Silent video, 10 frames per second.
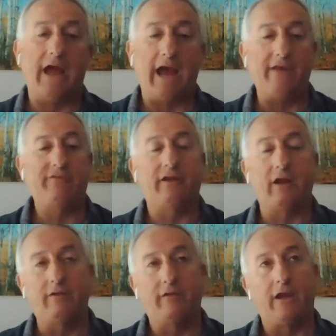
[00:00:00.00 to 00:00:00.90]
asset
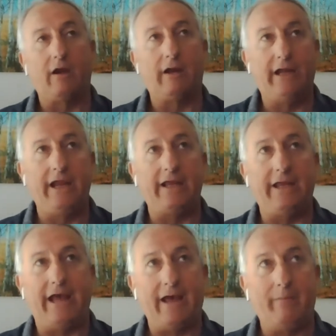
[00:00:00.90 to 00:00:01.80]
under there, he had
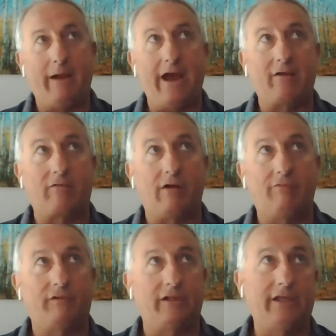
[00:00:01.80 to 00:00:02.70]
to add back
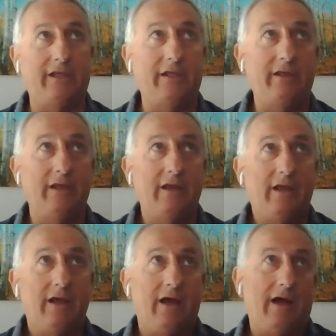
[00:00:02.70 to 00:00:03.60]
roughly
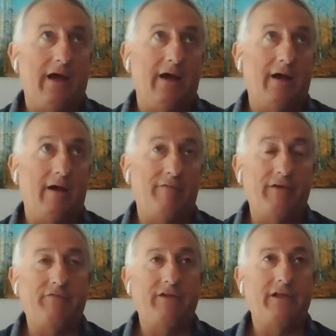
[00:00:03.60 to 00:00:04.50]

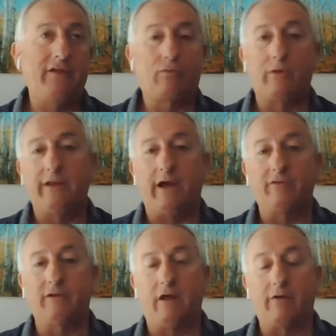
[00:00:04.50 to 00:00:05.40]

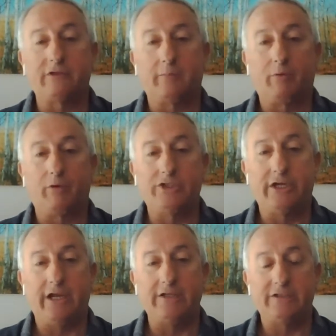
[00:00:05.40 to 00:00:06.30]
$53,000 in
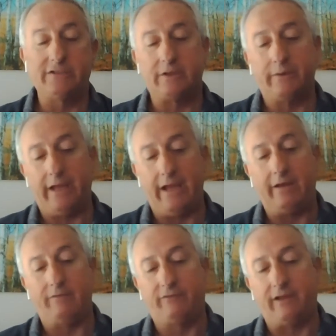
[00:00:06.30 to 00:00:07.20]
depreciation. So he had
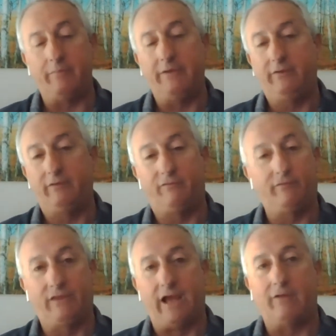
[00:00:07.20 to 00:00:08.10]
a
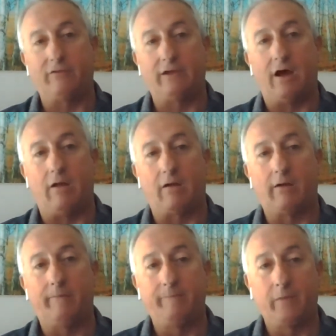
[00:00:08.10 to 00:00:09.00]

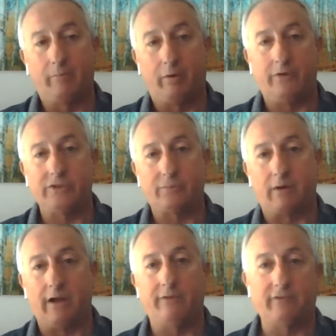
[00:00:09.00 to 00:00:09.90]
$70,000 purchase
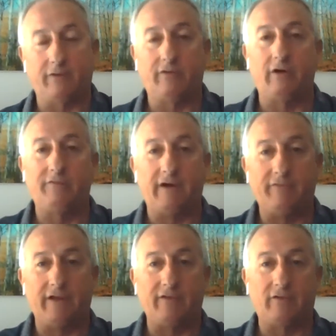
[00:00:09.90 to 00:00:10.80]
price and a
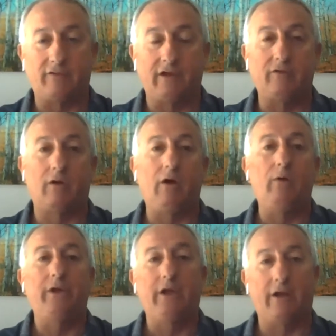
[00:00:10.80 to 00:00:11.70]
$35,000 sales.
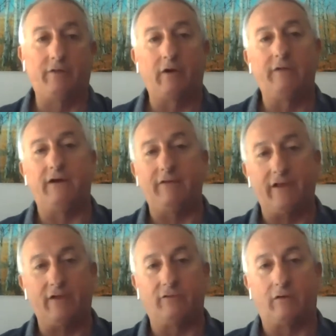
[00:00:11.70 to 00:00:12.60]
Oh, you get a
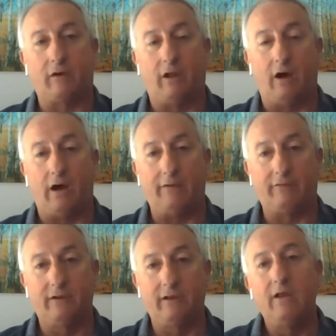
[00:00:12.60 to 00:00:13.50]
$35,000 loss.